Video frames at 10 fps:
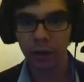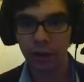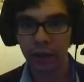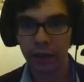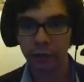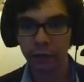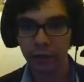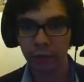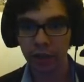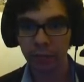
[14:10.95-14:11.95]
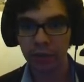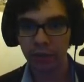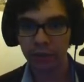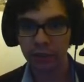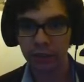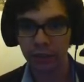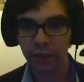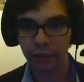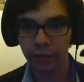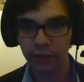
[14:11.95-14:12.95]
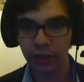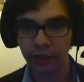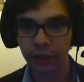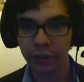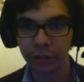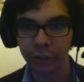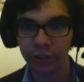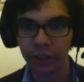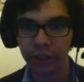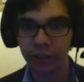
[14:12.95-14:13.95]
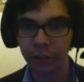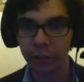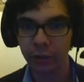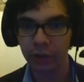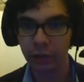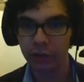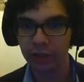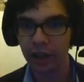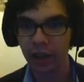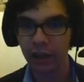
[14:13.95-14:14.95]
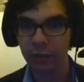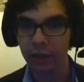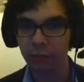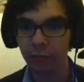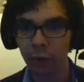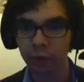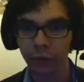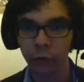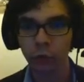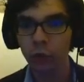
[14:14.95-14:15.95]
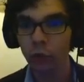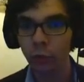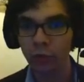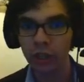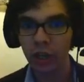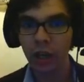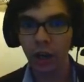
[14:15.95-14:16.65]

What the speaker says: Again, you've already basically seen everything that there is to see here through the outside. I mean, most of the rooms